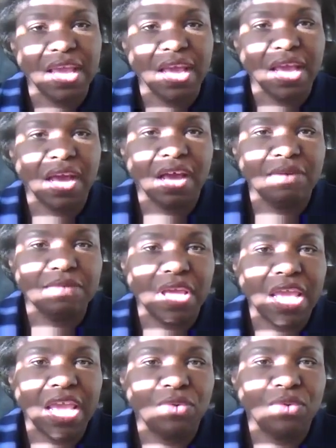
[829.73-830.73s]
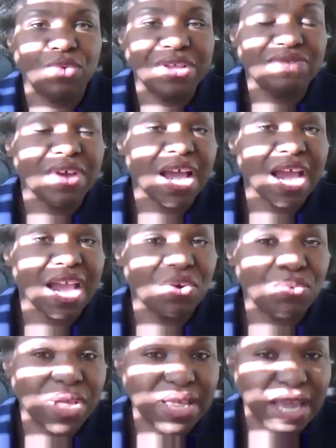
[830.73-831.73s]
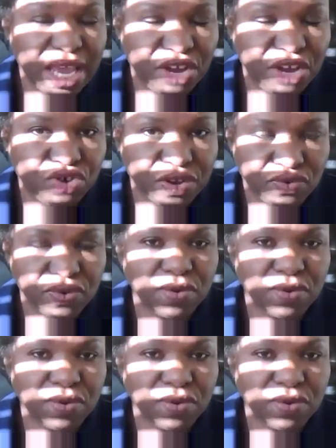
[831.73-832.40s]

a retiring agent